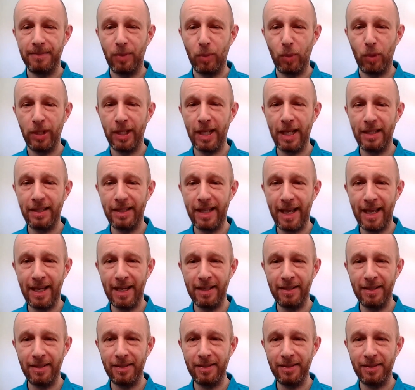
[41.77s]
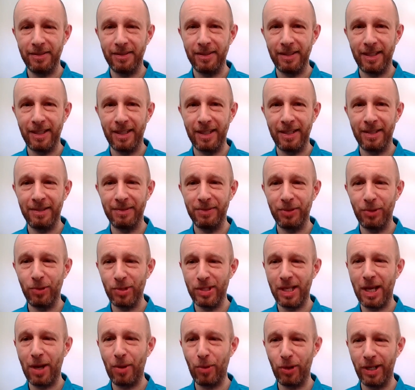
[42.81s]
we'll get Dagan,
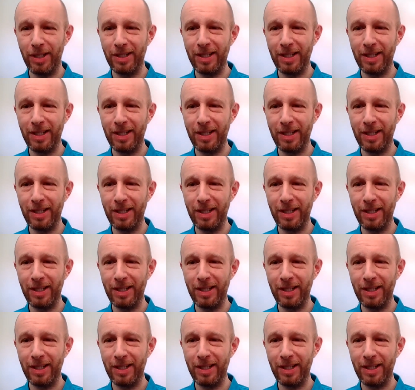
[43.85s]
who's our